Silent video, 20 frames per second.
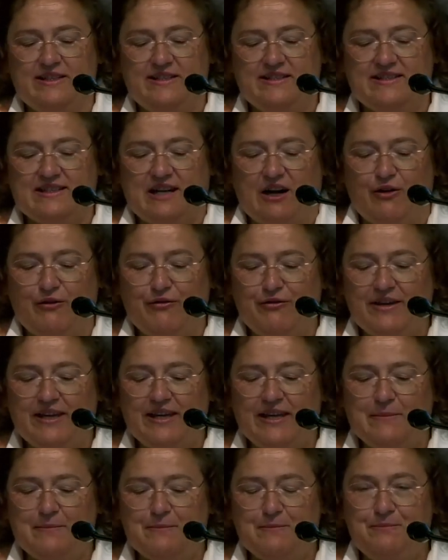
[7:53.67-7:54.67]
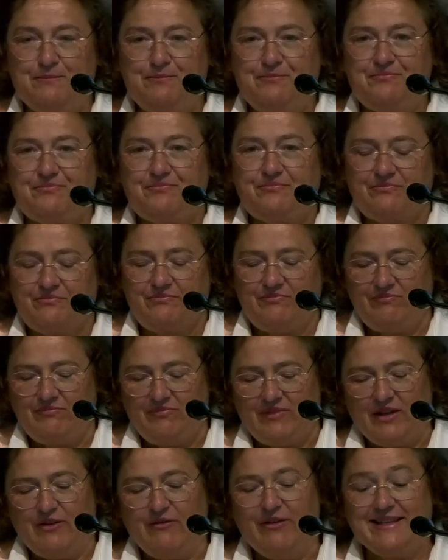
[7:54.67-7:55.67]
with hesitation if the
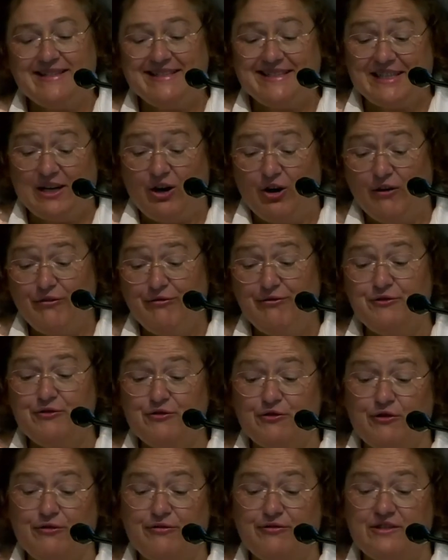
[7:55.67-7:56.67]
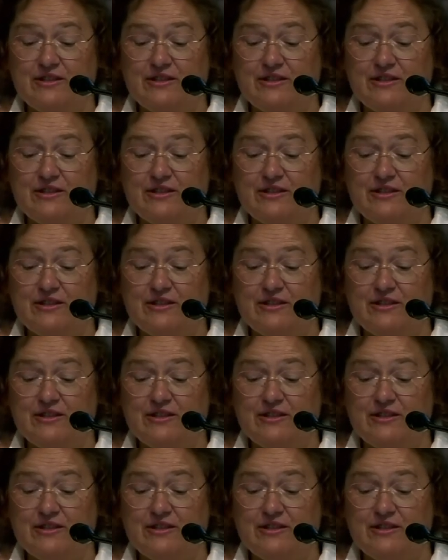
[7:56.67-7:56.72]
doors were to